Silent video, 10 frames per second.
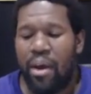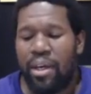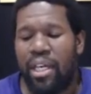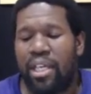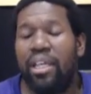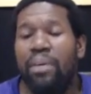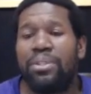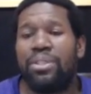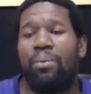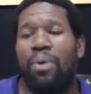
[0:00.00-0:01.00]
And he was
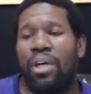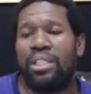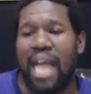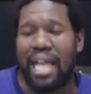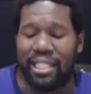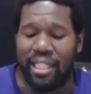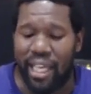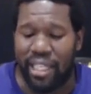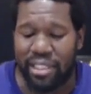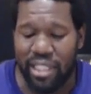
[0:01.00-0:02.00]
the ones, after
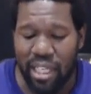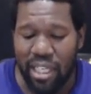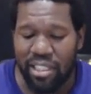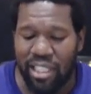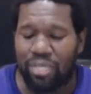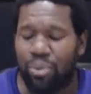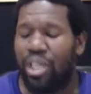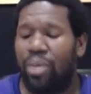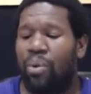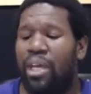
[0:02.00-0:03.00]
this, that's when
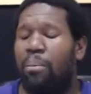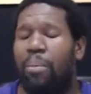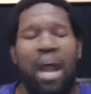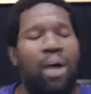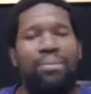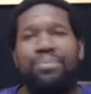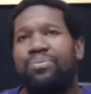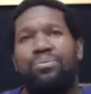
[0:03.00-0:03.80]
he went about,